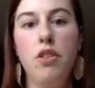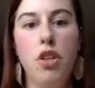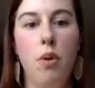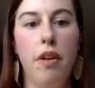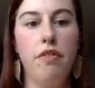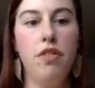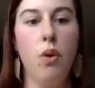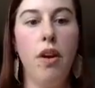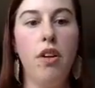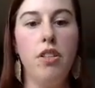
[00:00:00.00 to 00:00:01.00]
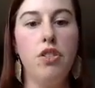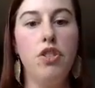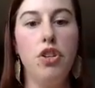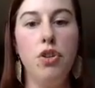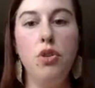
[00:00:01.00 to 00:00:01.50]
So if soil is
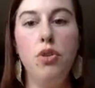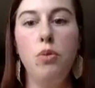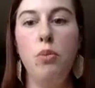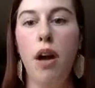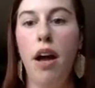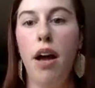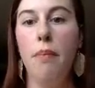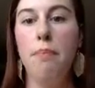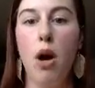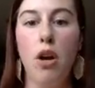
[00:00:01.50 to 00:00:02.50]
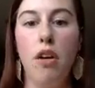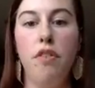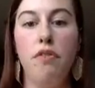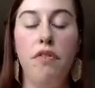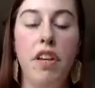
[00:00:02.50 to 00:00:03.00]
if
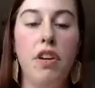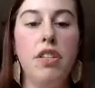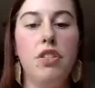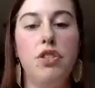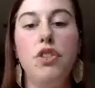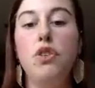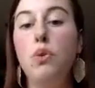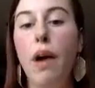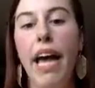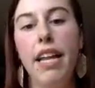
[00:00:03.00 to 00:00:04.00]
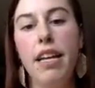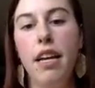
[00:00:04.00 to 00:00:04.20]
a field is too wet,